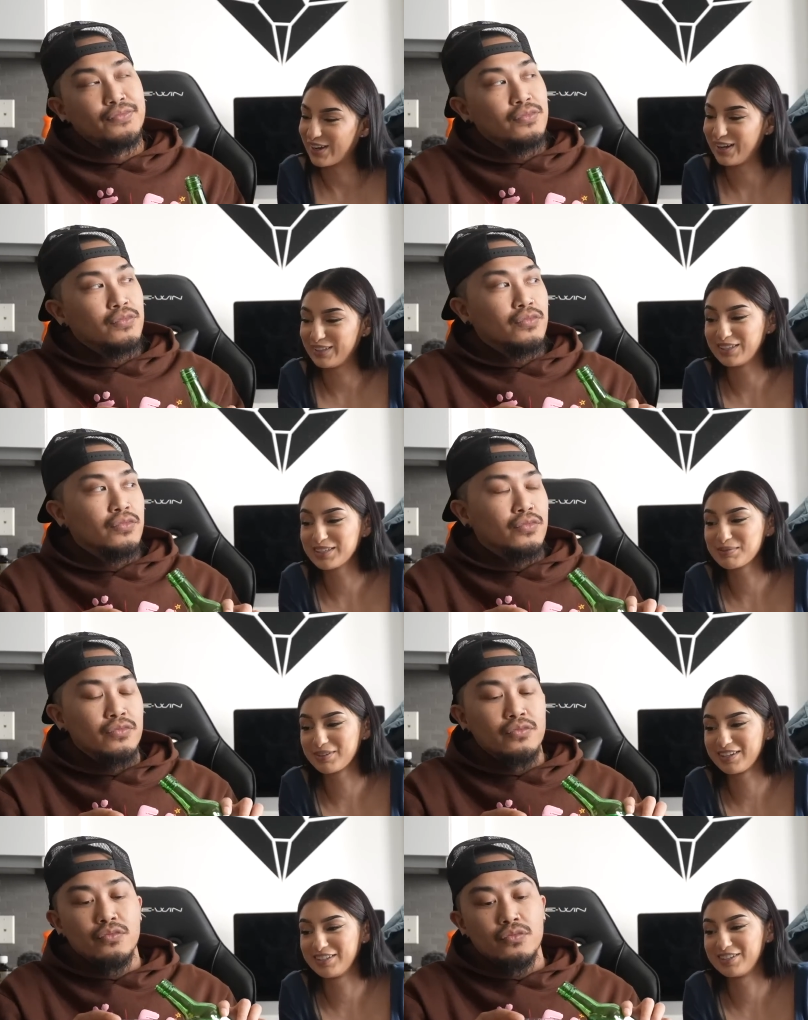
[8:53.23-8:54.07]
Speaker 1: At this
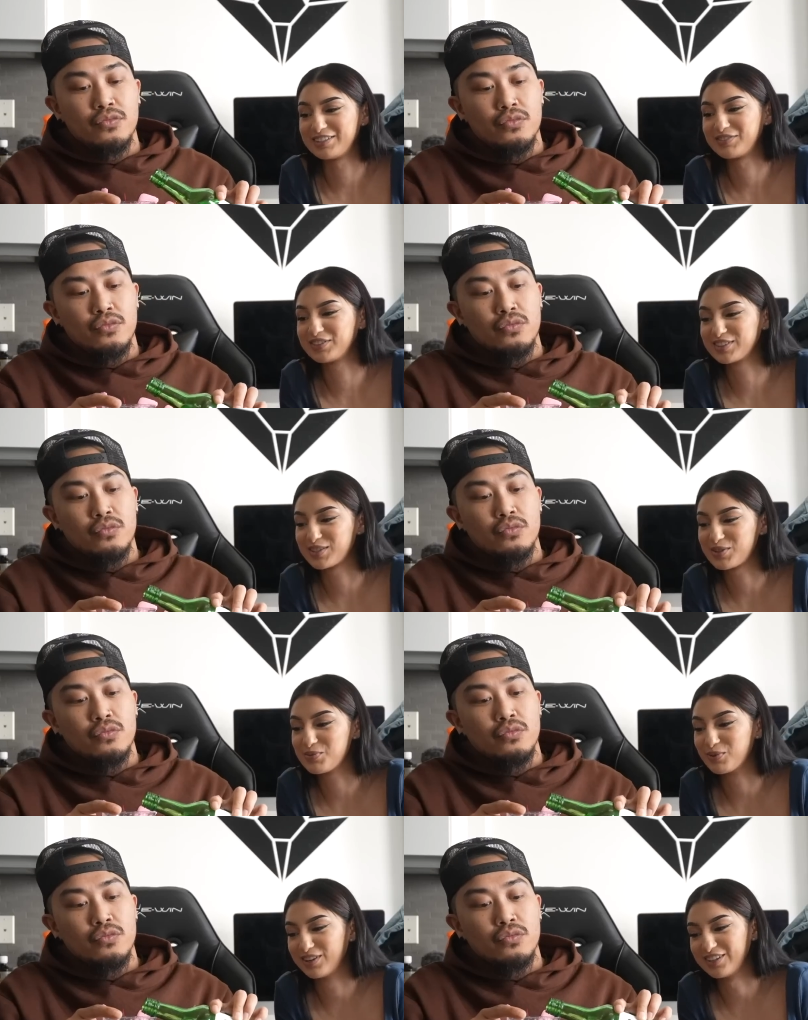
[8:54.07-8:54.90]
point, it just feels like
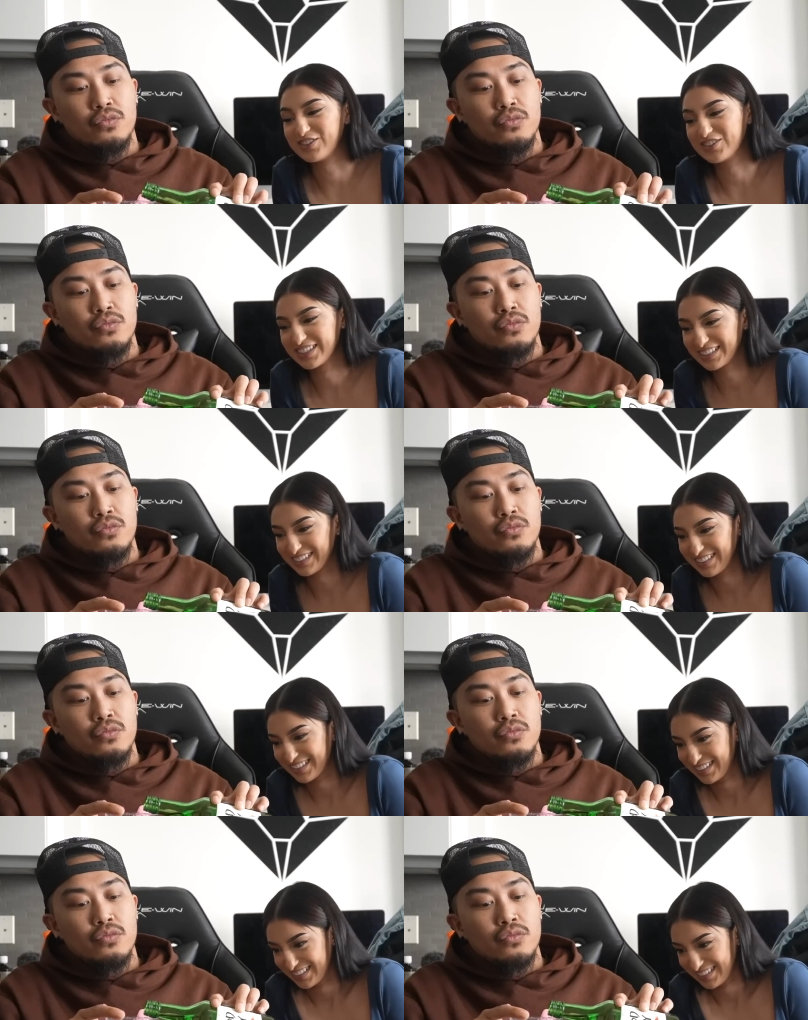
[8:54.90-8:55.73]
you want to drink.
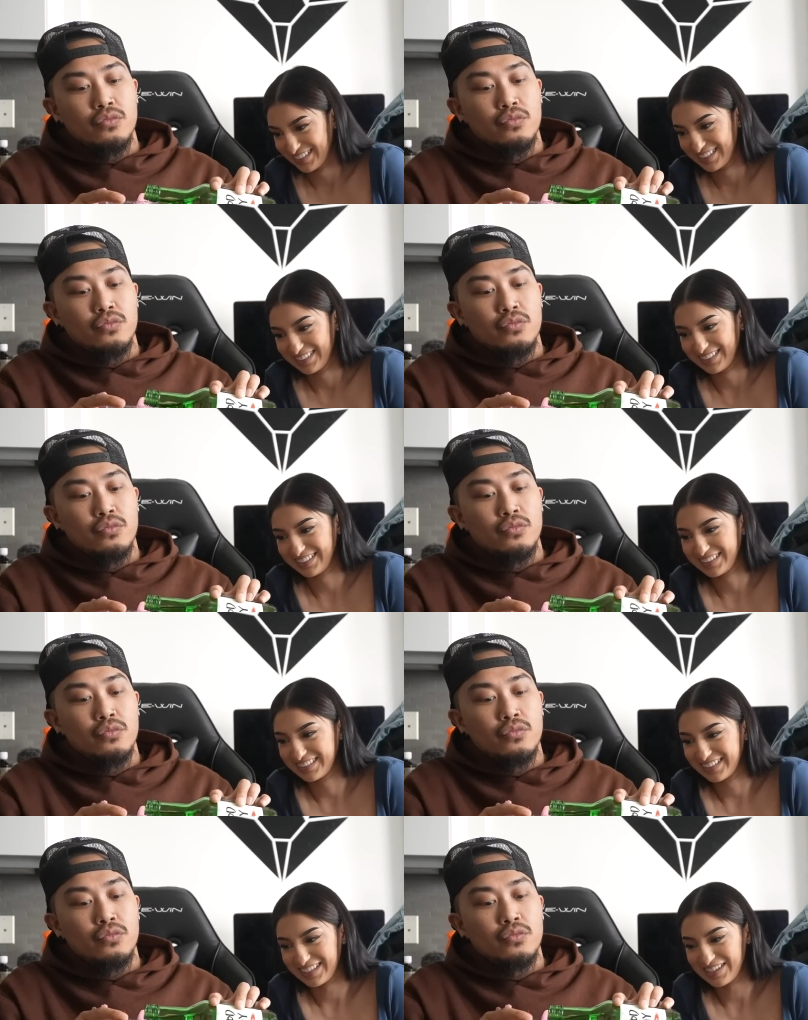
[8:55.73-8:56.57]

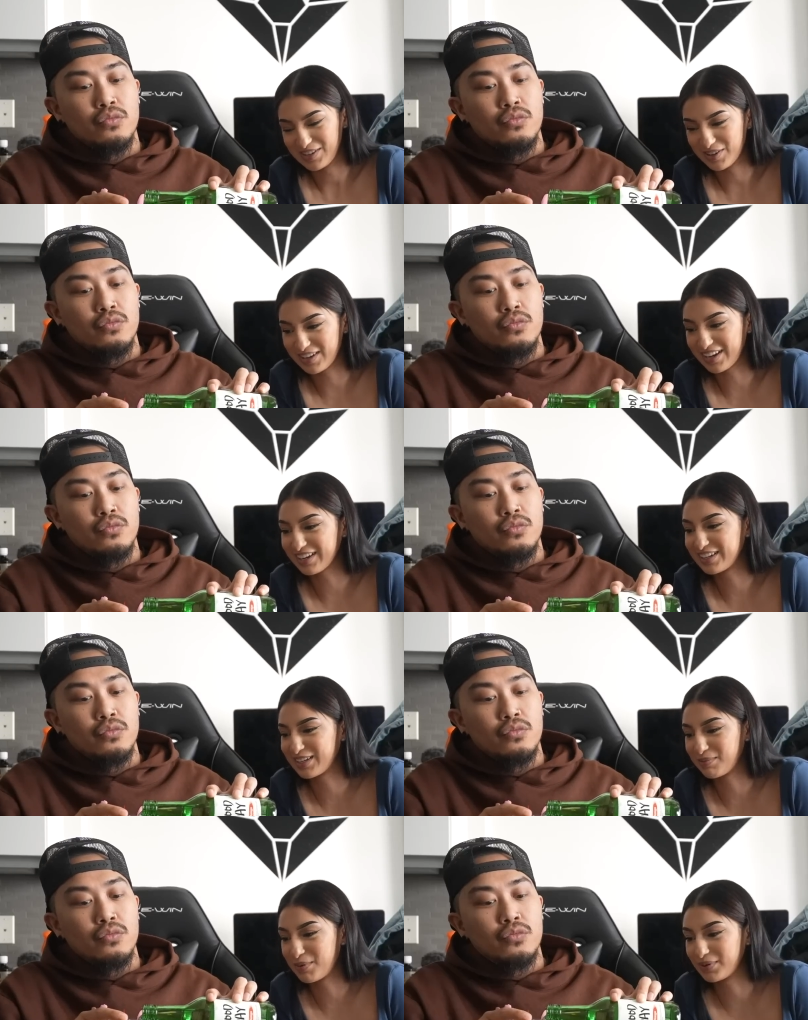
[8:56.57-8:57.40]
You're not gonna
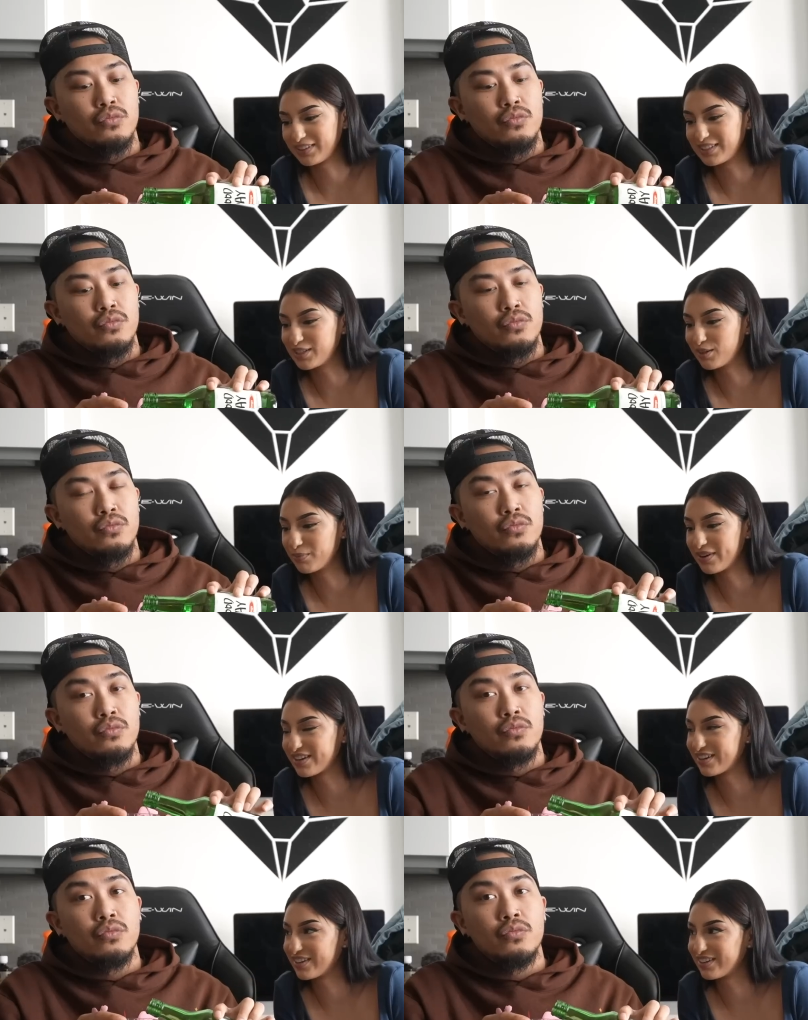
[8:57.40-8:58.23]
tell me what the deal
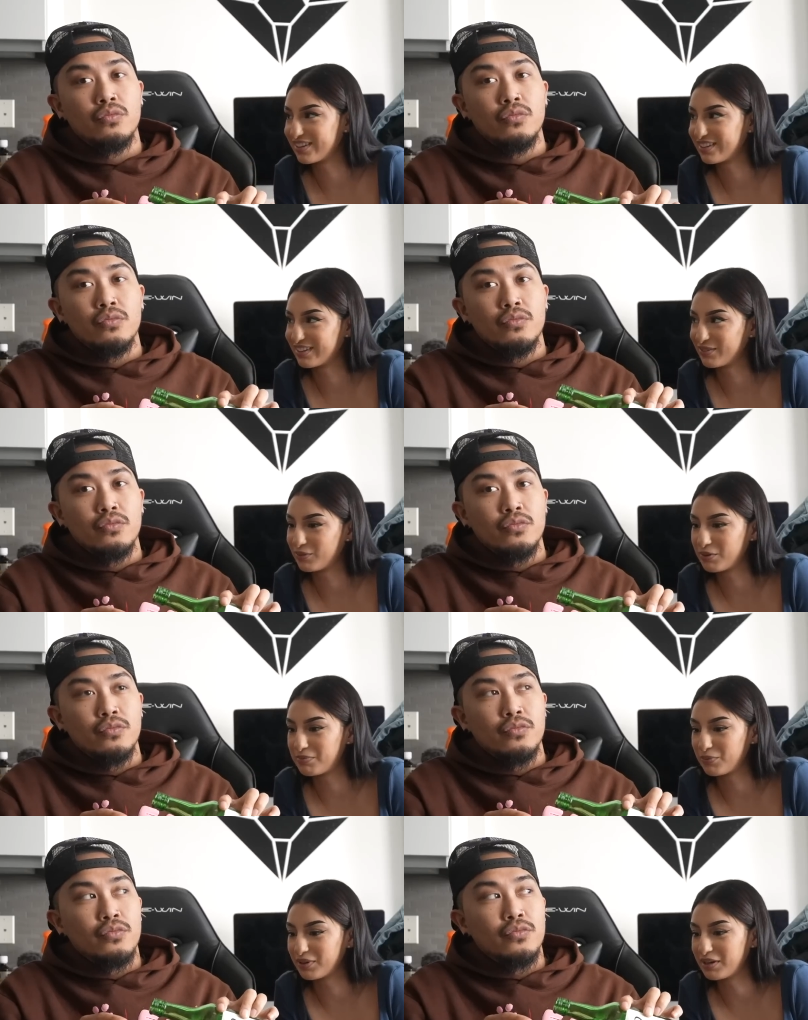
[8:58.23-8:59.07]
breaker
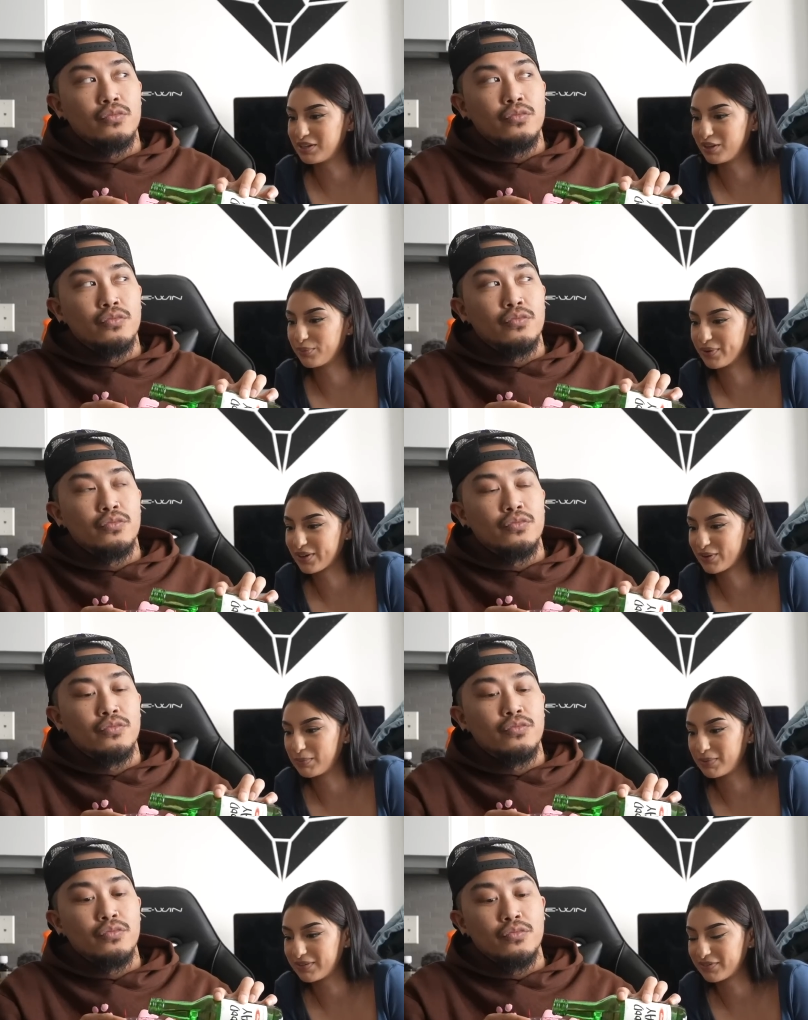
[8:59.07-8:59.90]
would what a deal breaker
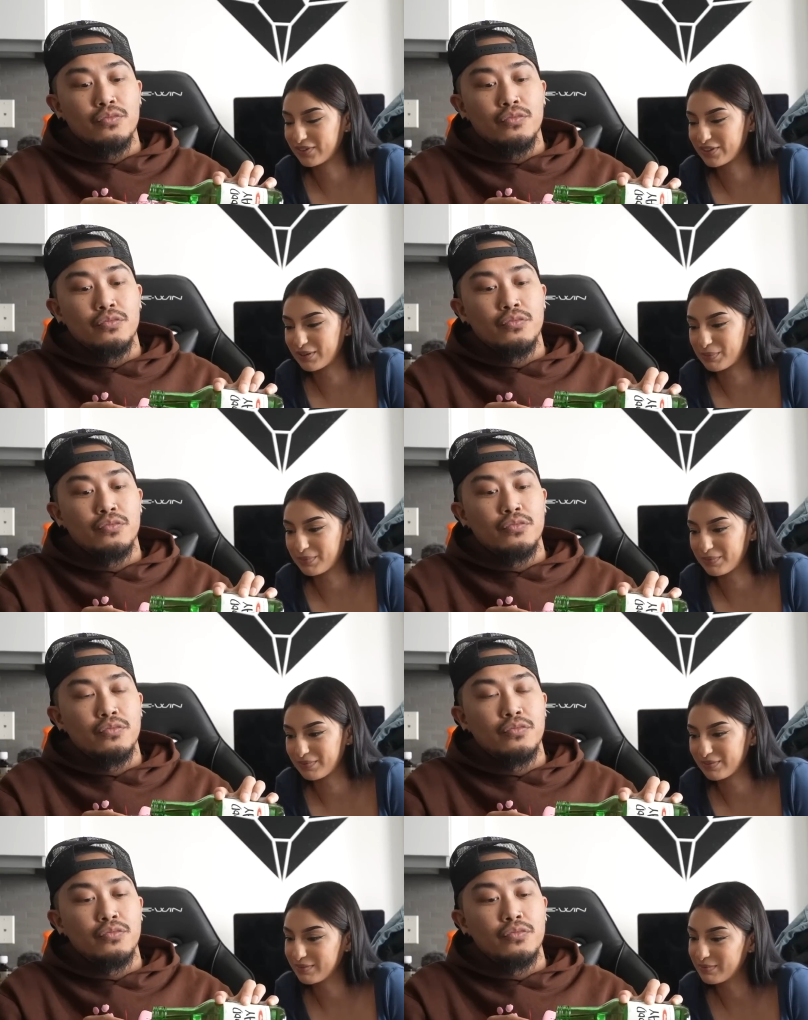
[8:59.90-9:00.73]
would be for
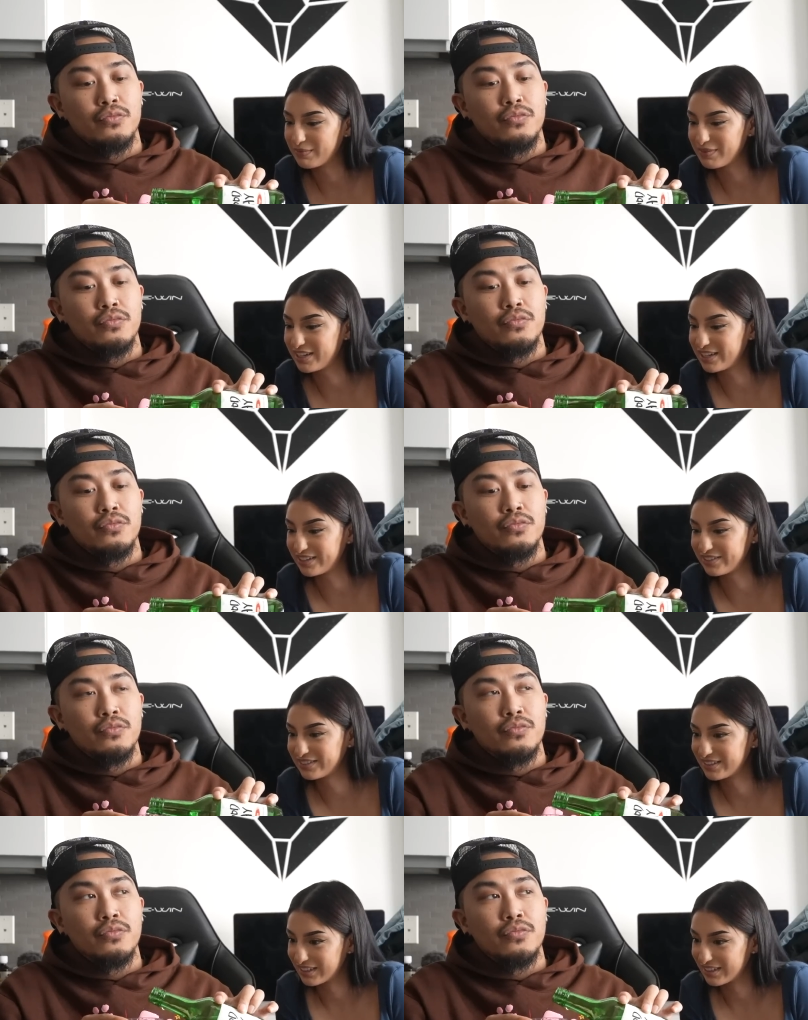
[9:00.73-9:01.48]
me and you.